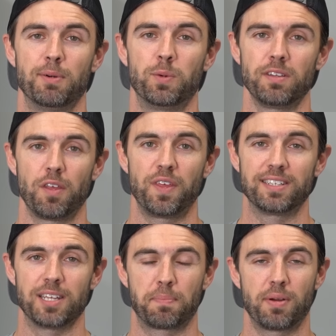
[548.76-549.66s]
but one of the
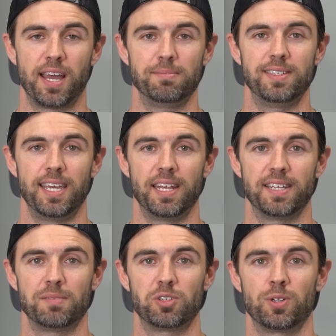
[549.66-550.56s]
things that Prime did,
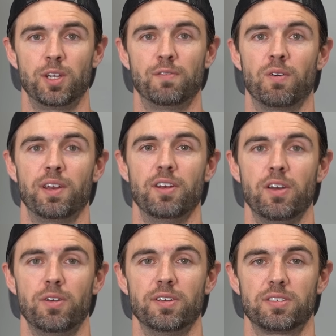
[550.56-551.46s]
as I'm sure you've already
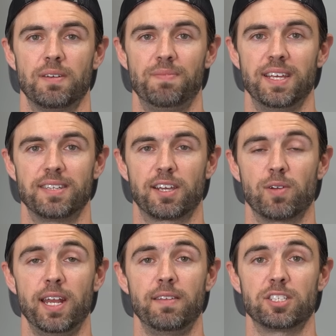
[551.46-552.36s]
noticed, is they
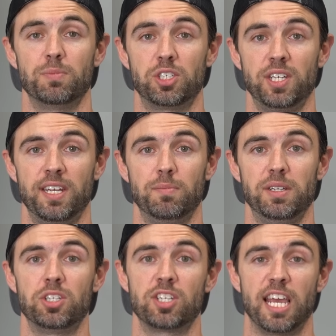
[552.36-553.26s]
created this machine to be
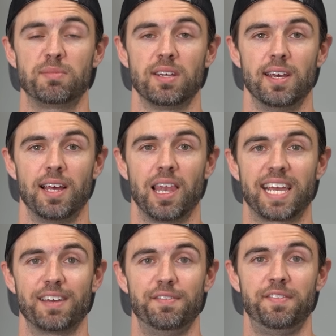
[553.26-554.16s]
shaped
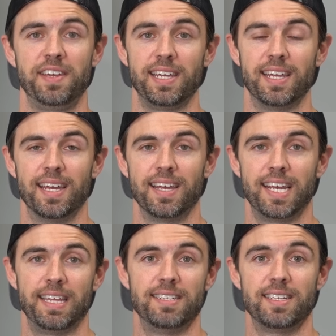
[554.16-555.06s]
like a V.
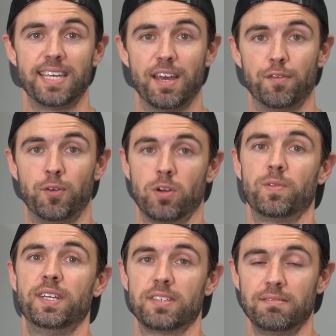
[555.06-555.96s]
And they did that for a
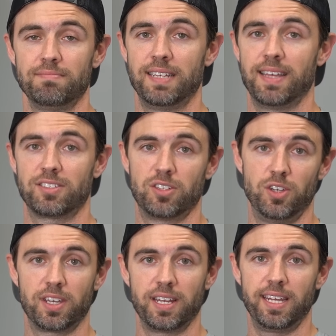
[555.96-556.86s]
reason, and that's so
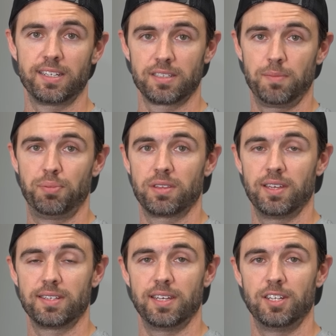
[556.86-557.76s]
you could easily put
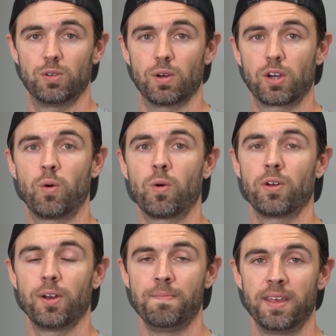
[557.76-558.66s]
this into a
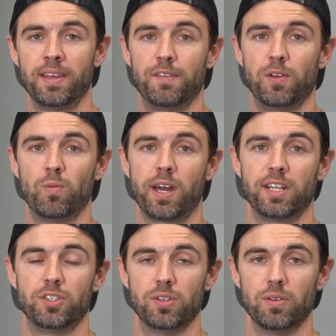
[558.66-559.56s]
corner if you
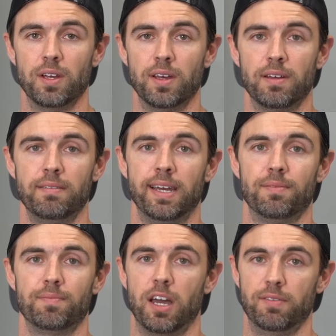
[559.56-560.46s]
wanted to.
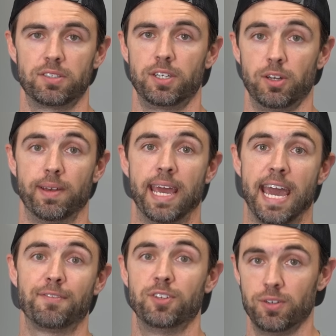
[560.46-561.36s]
Now, obviously you don't
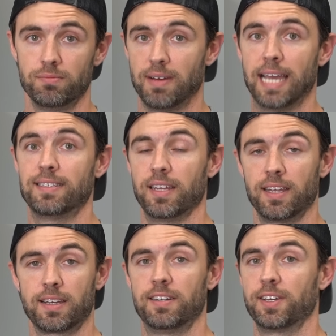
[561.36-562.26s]
have to, I
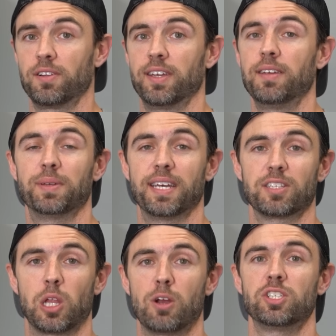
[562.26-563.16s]
didn't, clearly, but
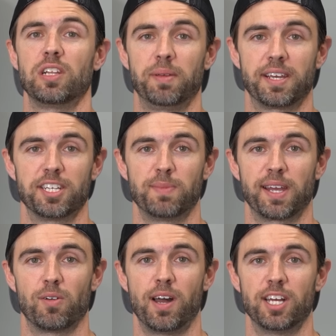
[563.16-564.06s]
that's largely because my
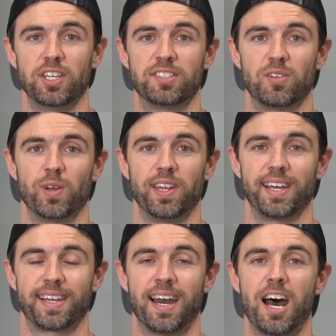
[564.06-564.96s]
garage isn't really
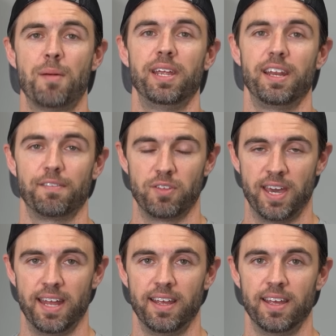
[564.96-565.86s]
accommodating for
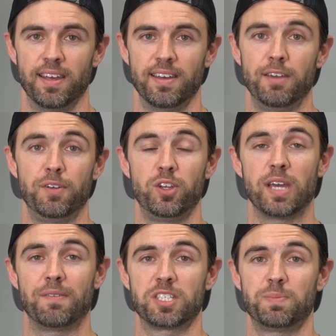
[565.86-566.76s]
that. If you do
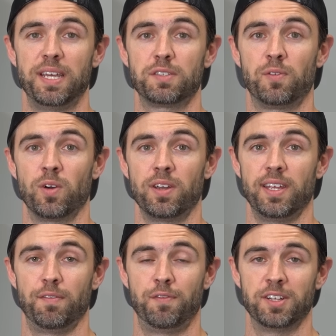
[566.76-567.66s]
have the space for it,
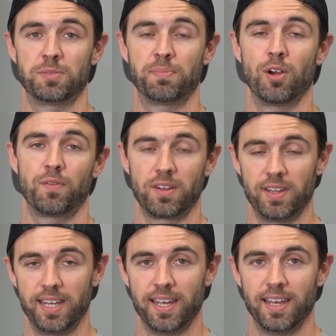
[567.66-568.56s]
it fits
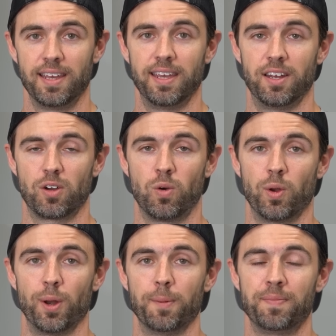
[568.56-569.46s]
perfectly in a
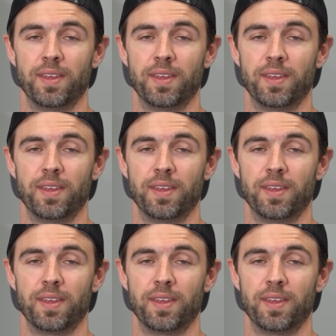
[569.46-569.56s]
corner.